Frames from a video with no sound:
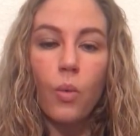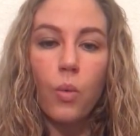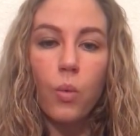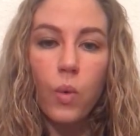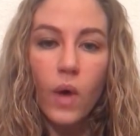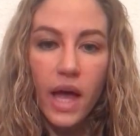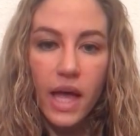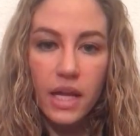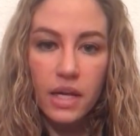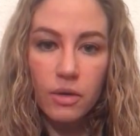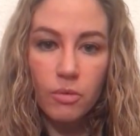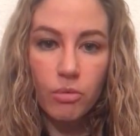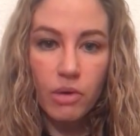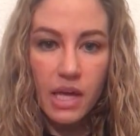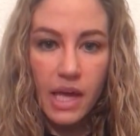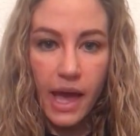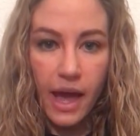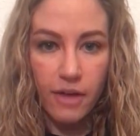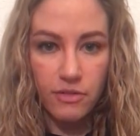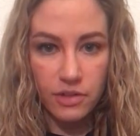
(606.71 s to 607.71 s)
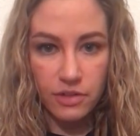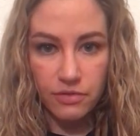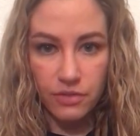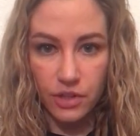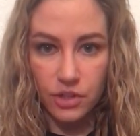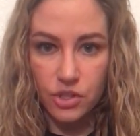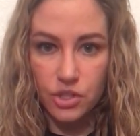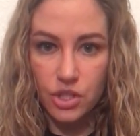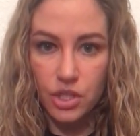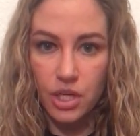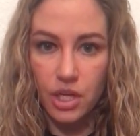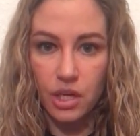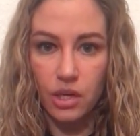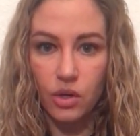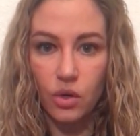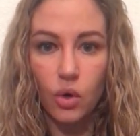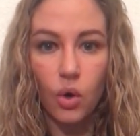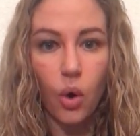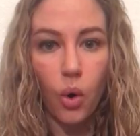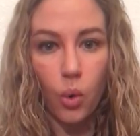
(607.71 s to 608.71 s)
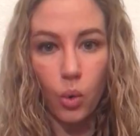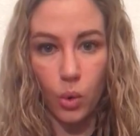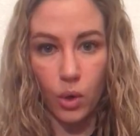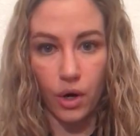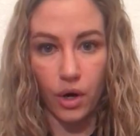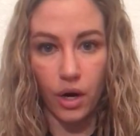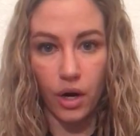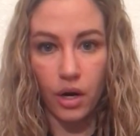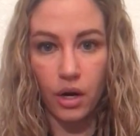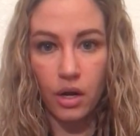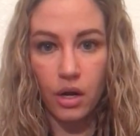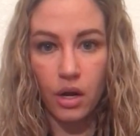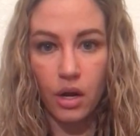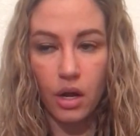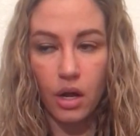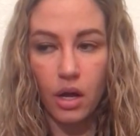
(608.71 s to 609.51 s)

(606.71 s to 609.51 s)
When we have a functioning core,